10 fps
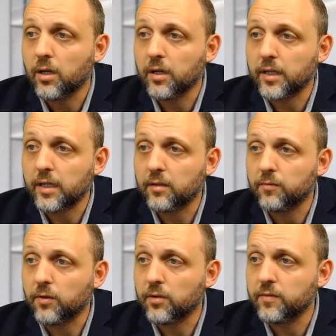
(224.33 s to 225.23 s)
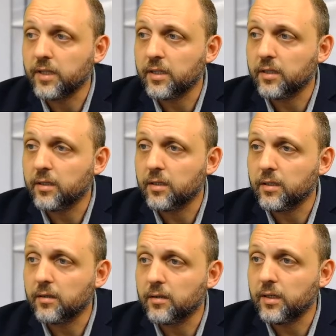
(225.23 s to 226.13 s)
getting involved in
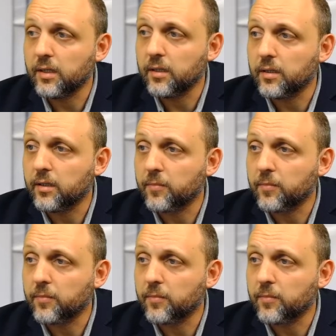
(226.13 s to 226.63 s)
the